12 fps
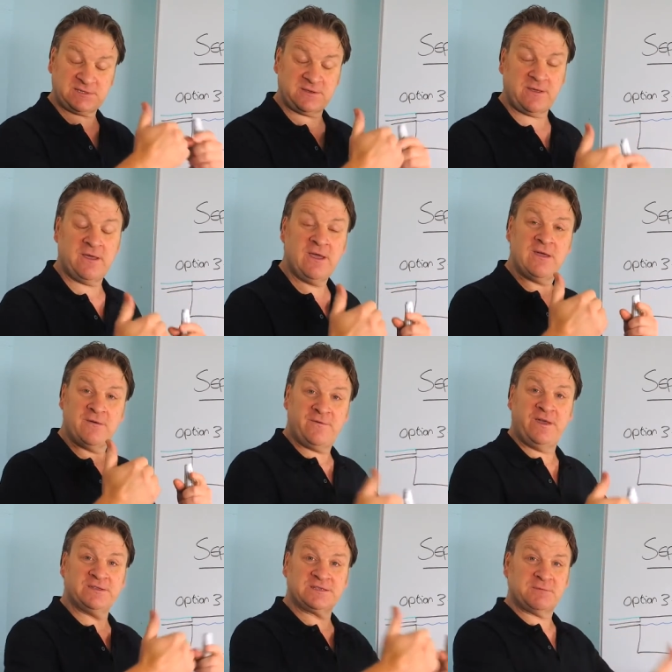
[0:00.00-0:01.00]
uh,
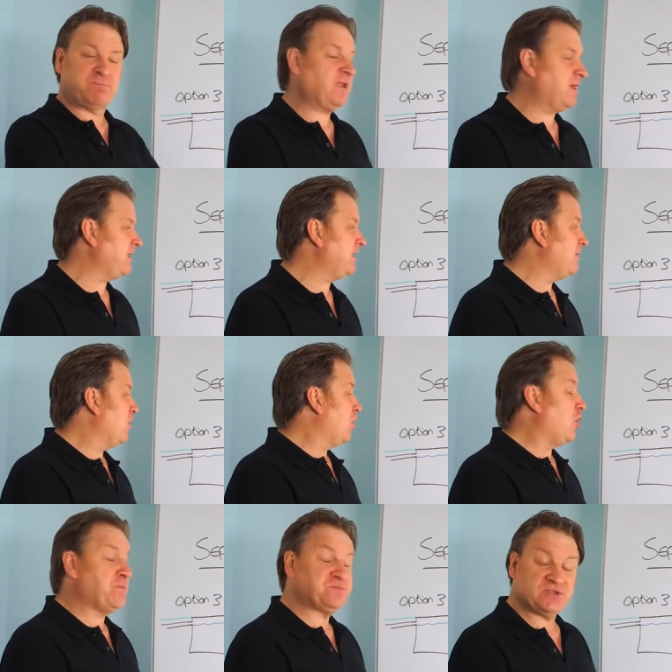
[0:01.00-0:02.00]
fit and supply.
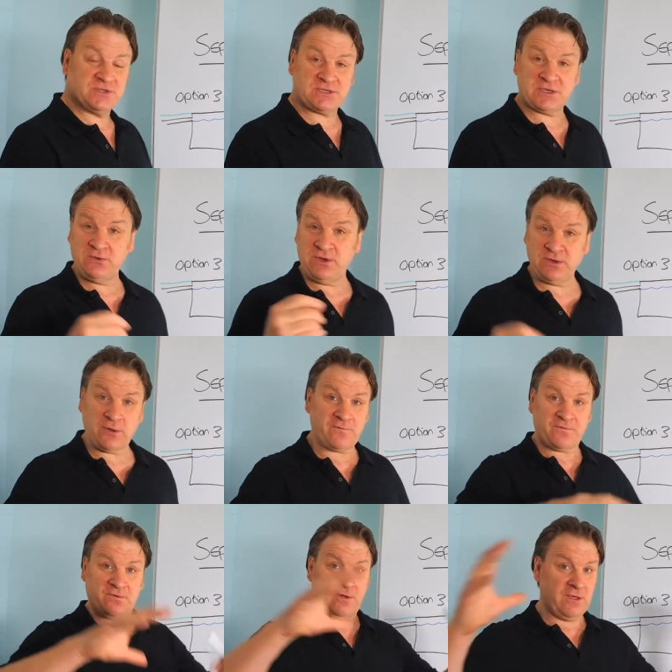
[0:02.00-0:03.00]
Option two, you can go
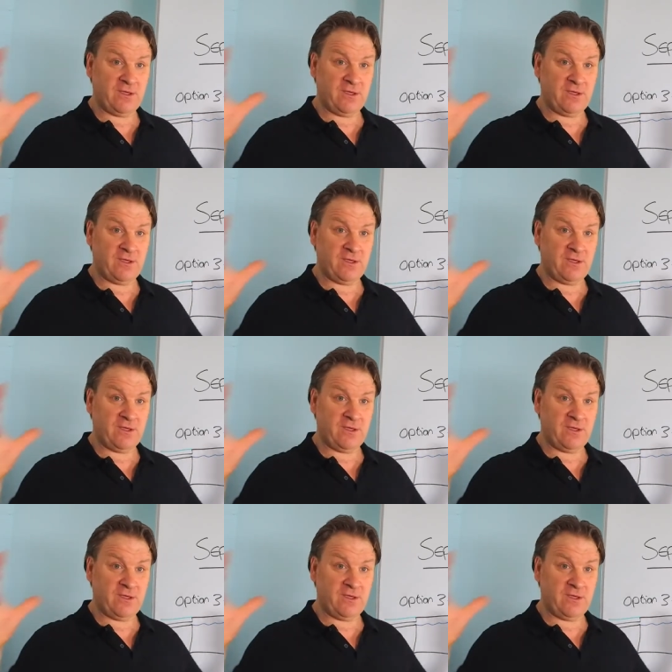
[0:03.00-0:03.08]
for a,